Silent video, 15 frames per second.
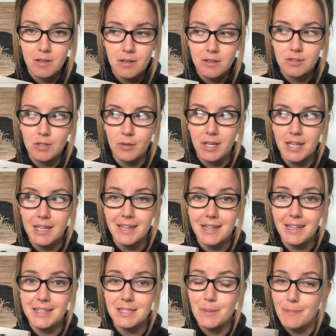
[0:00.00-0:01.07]
So he
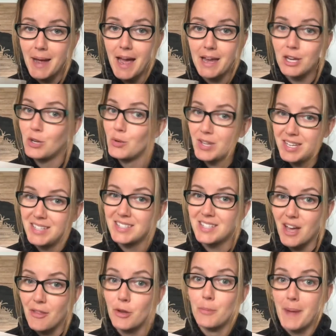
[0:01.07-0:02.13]
is a bat who eats
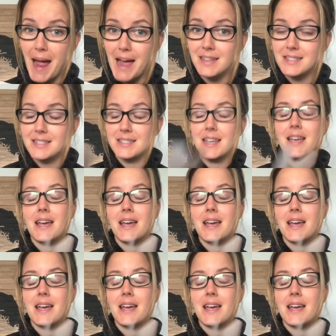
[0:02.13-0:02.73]
other bats.